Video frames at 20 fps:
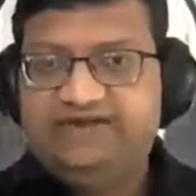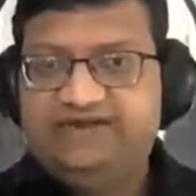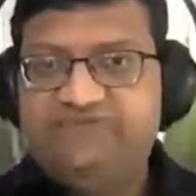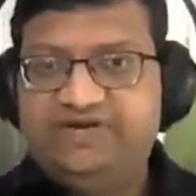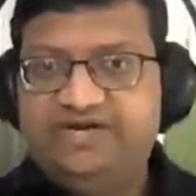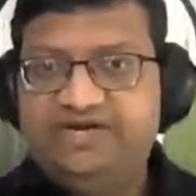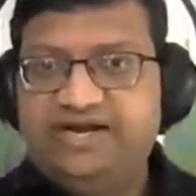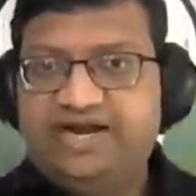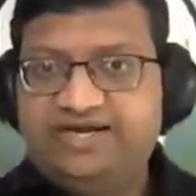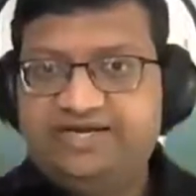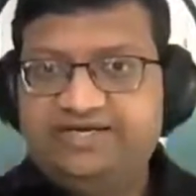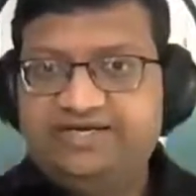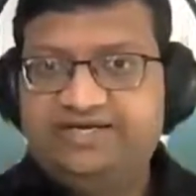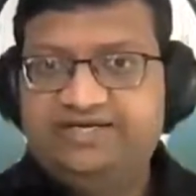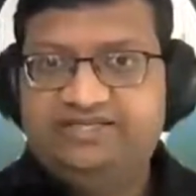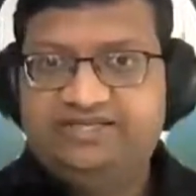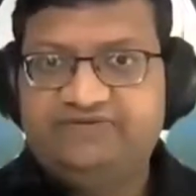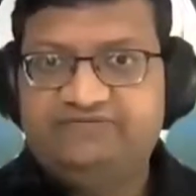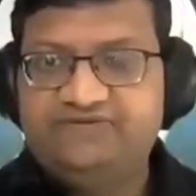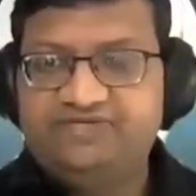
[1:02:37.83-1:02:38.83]
theft and
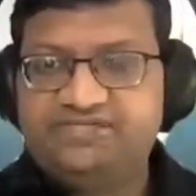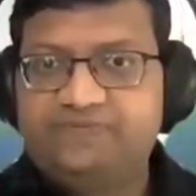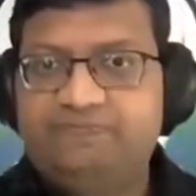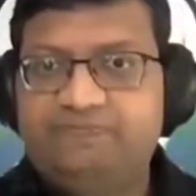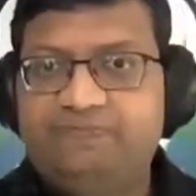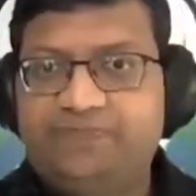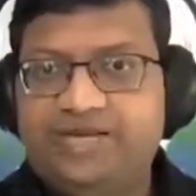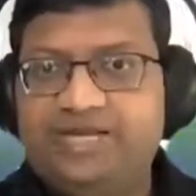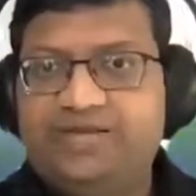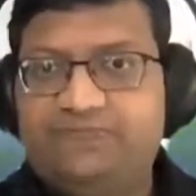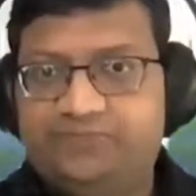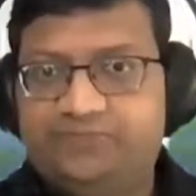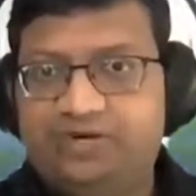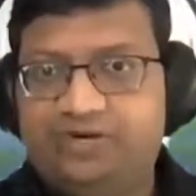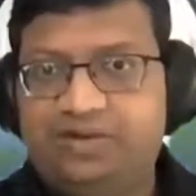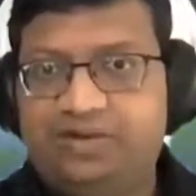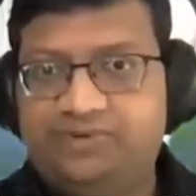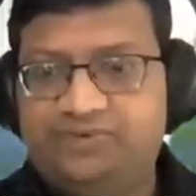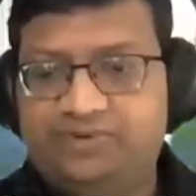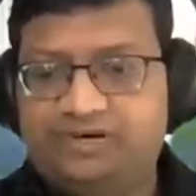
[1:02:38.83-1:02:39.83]
identity theft is a big
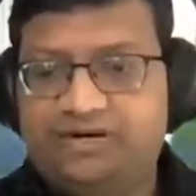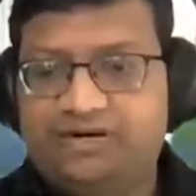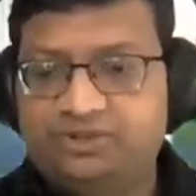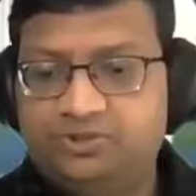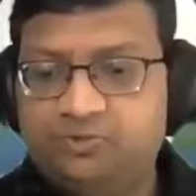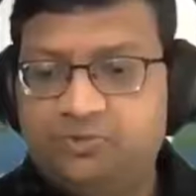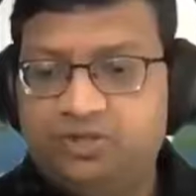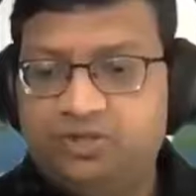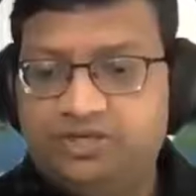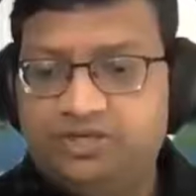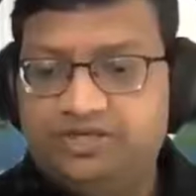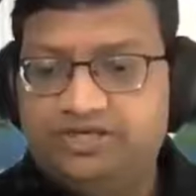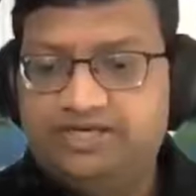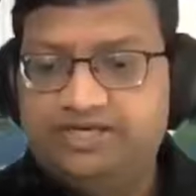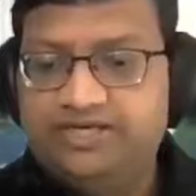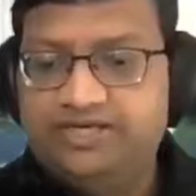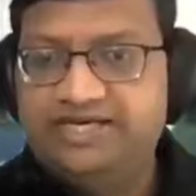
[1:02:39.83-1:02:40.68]
problem around the world.